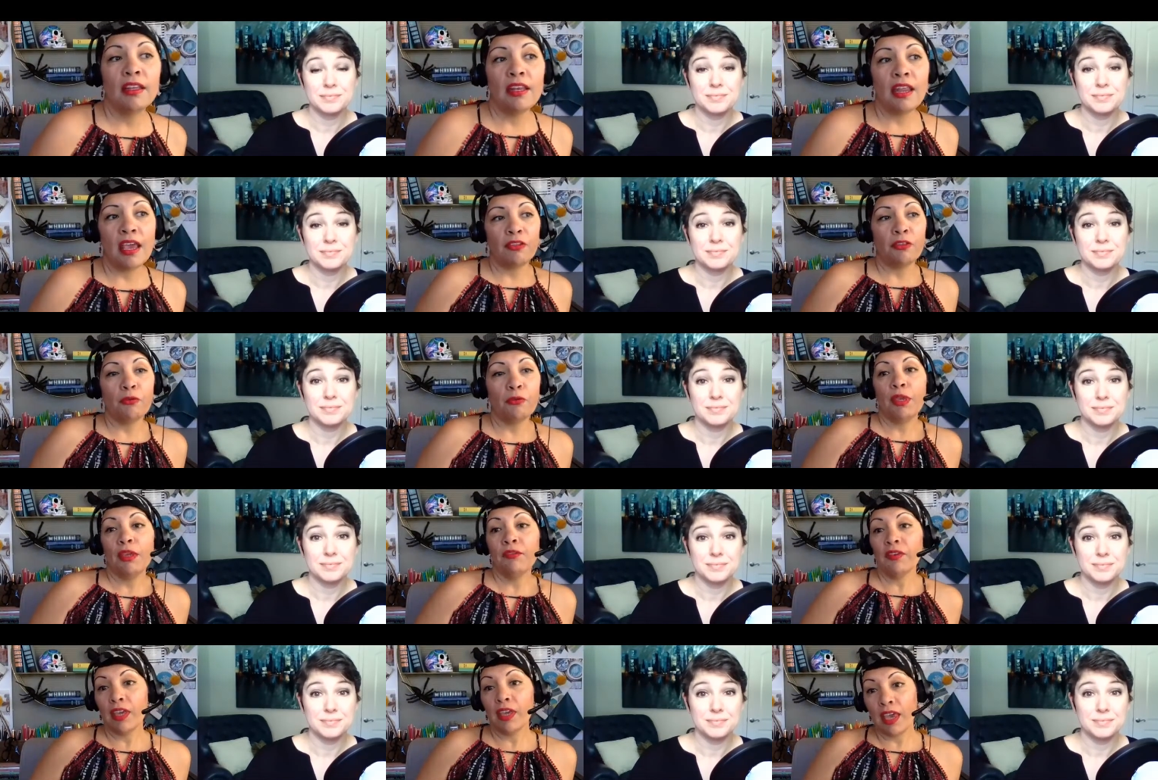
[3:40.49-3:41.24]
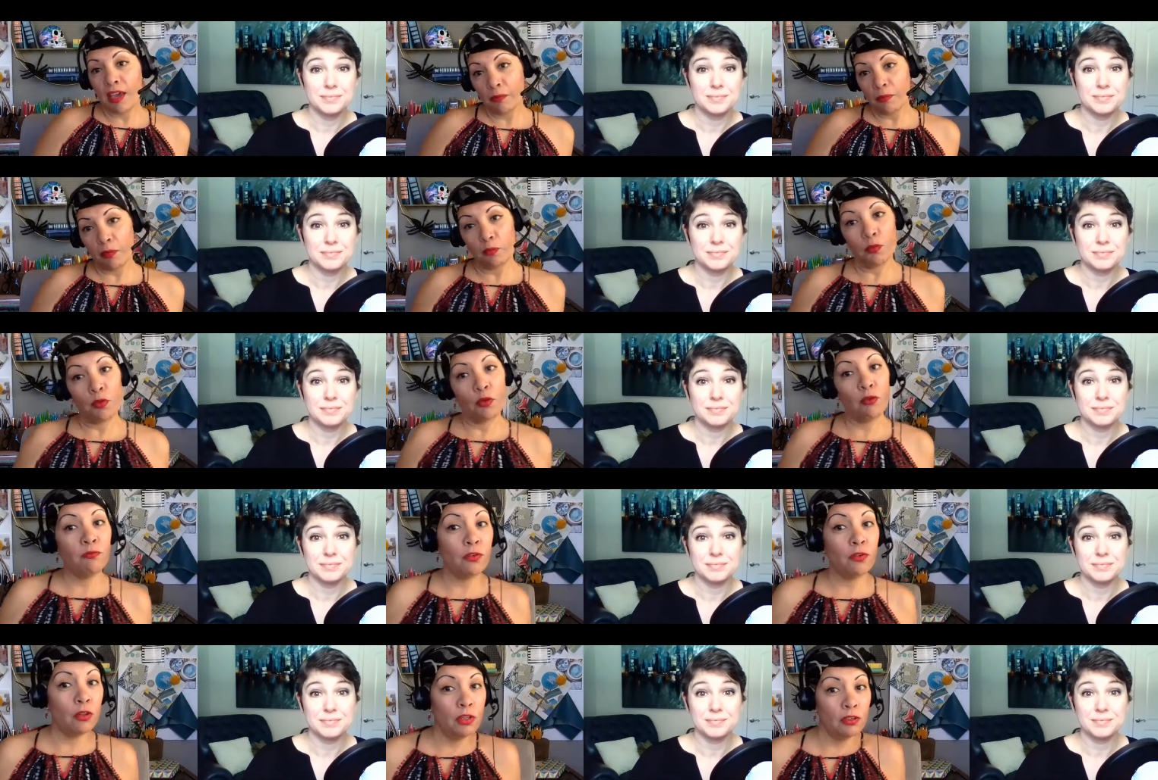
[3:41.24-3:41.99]
Speaker 1: now that we have a camera roll
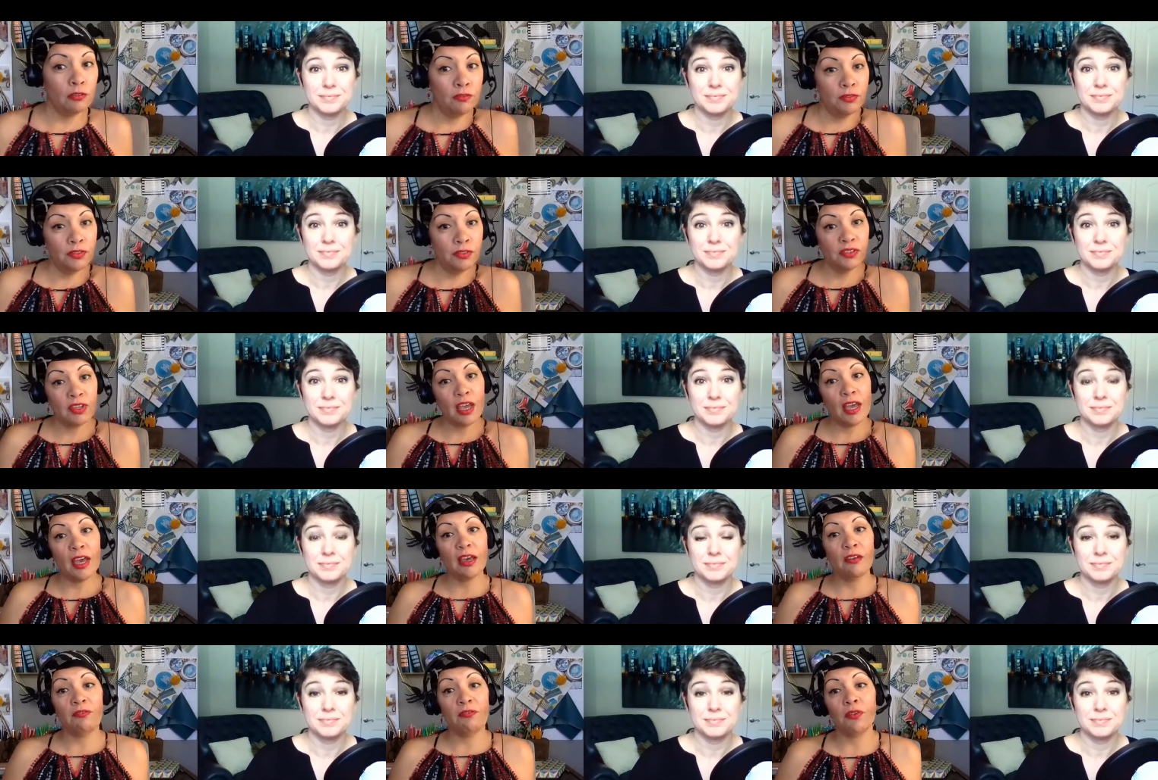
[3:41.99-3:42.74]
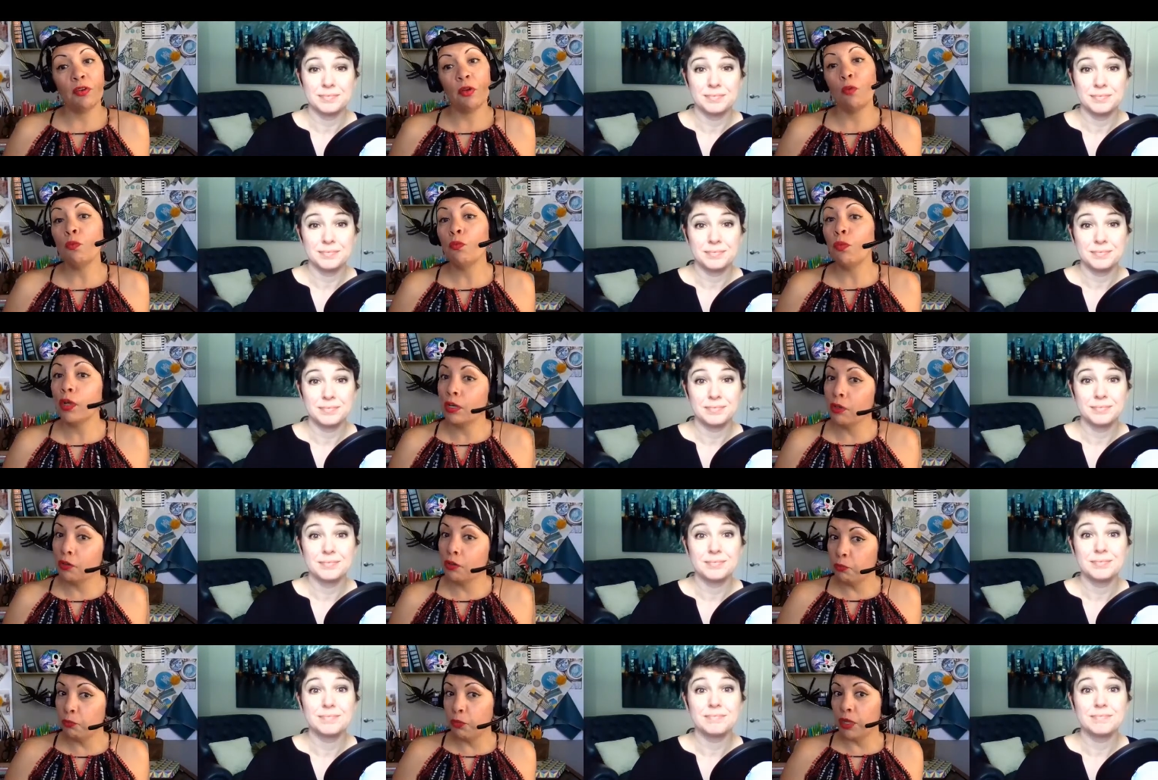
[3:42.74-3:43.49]
full of stuff what
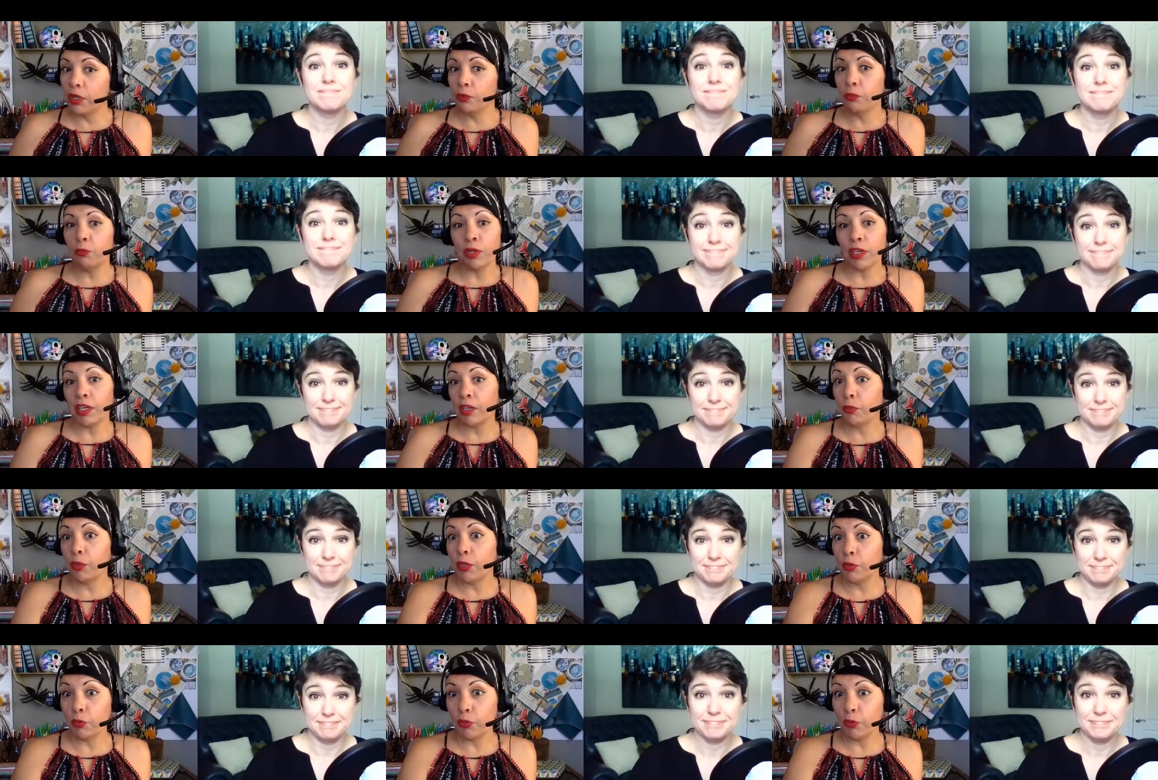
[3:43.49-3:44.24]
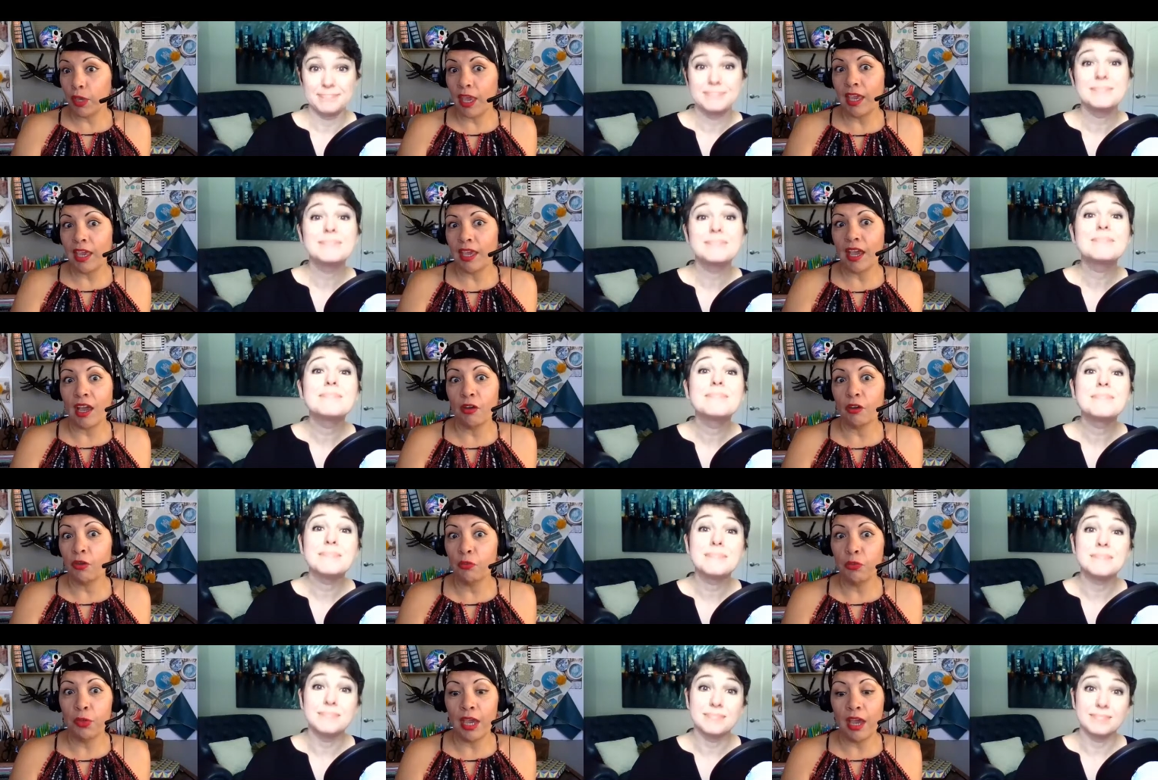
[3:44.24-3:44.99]
what what can we create how
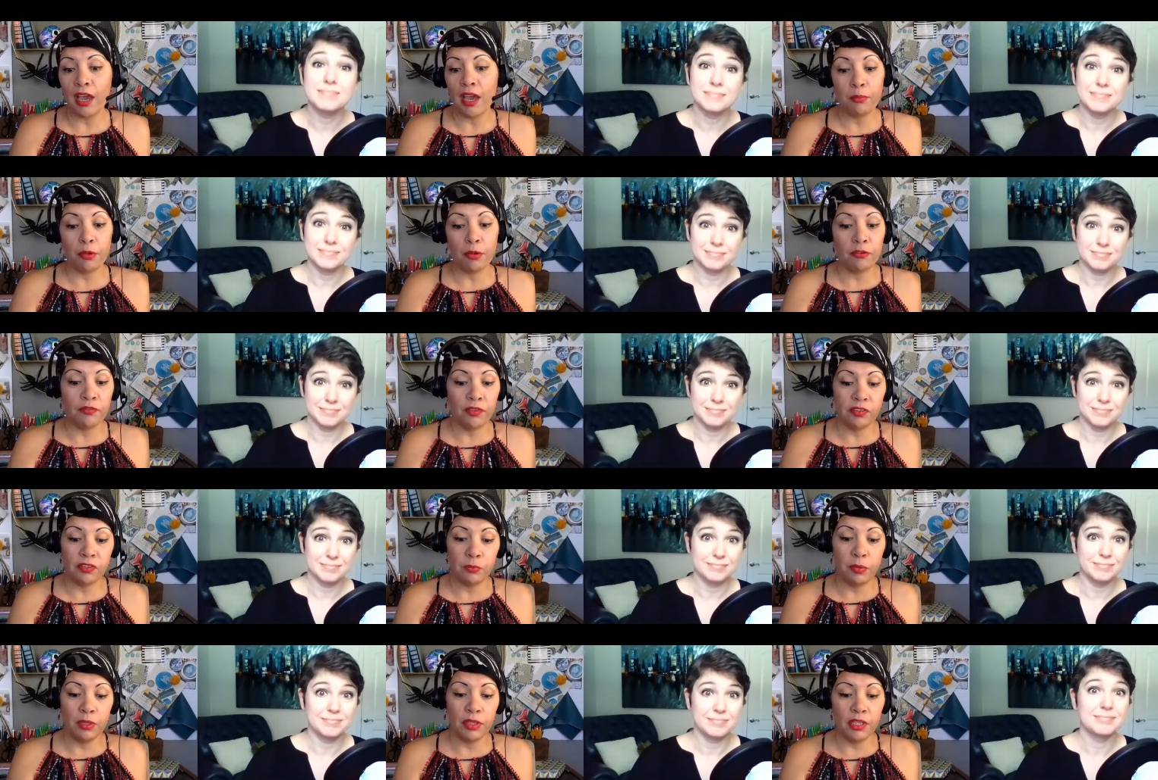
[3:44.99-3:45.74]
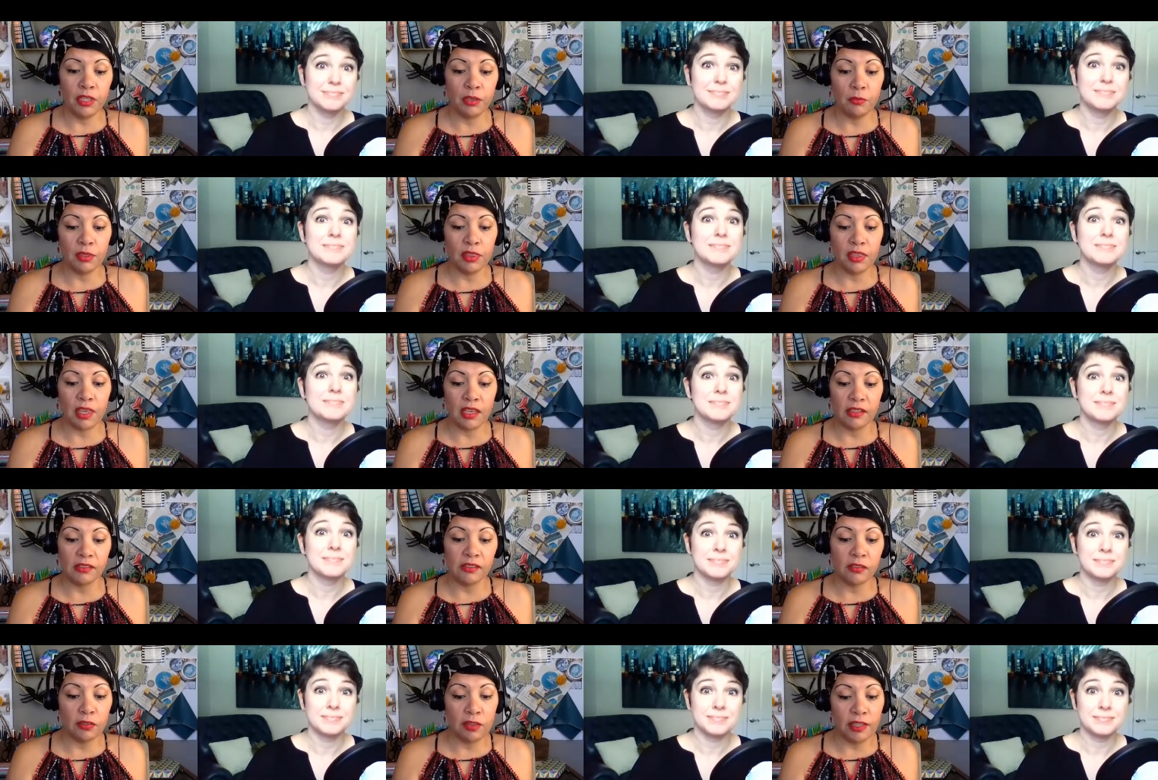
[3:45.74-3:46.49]
can we up our visibility with that
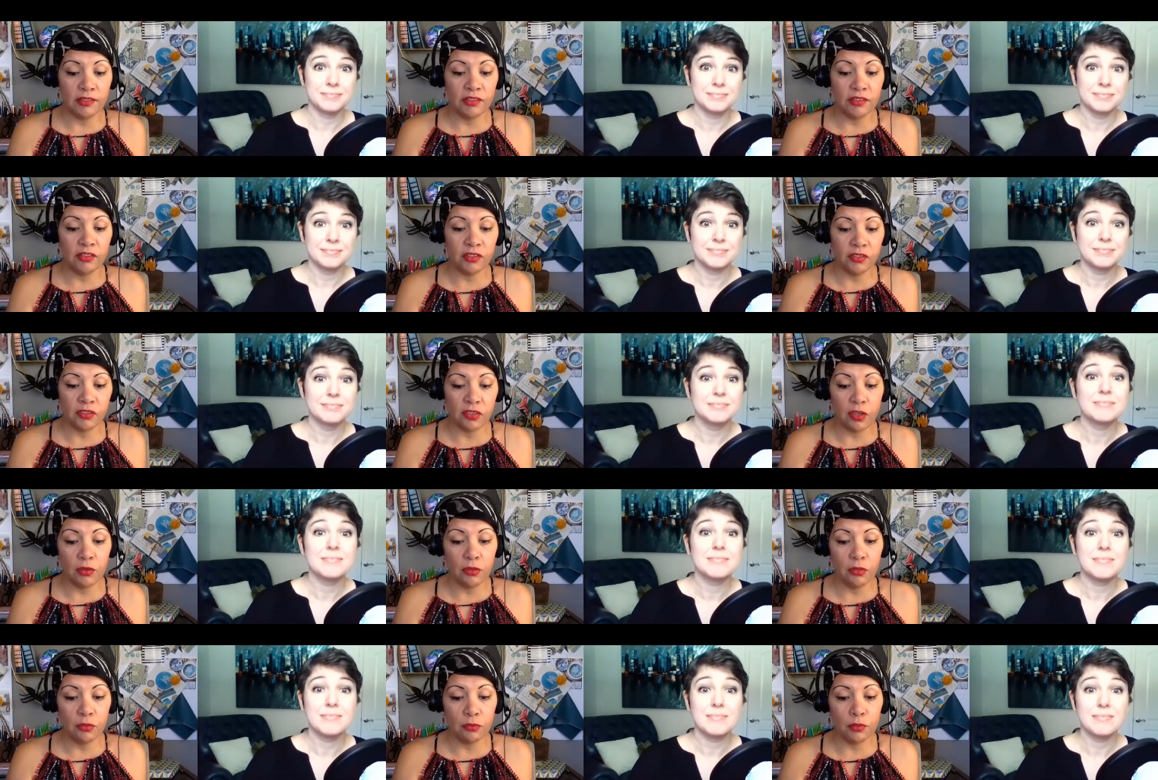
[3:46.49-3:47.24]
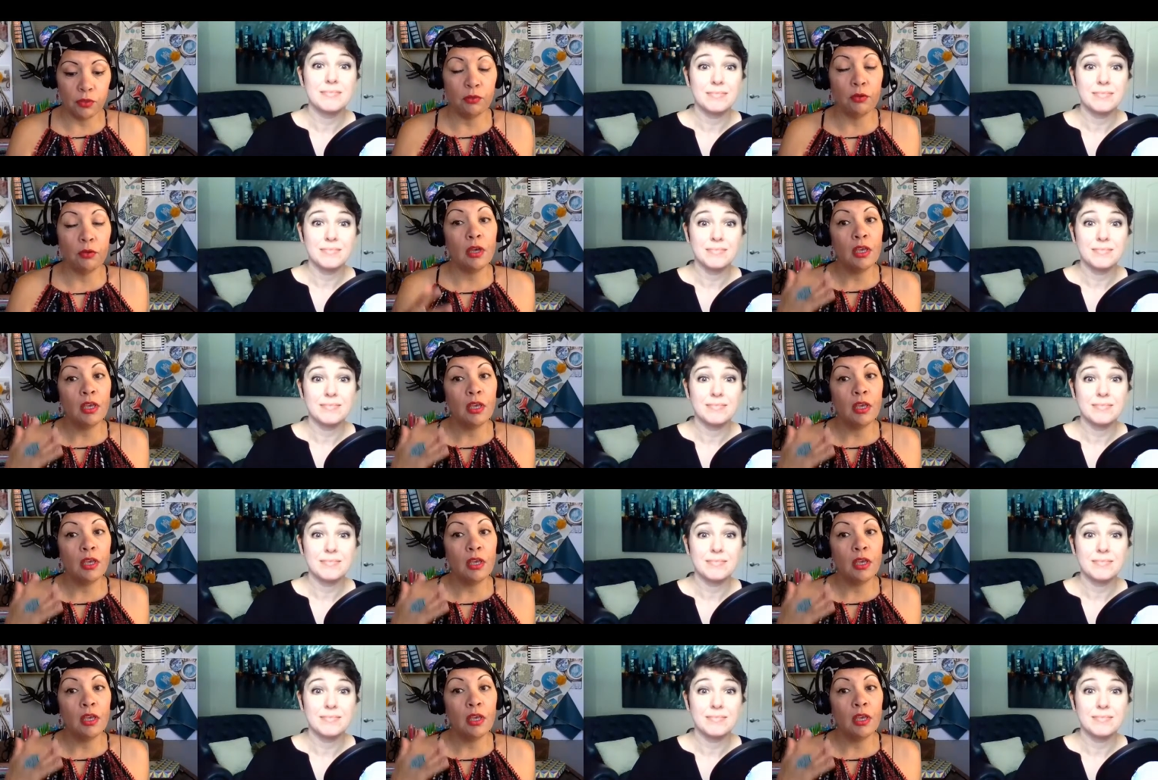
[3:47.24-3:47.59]
so let's just go through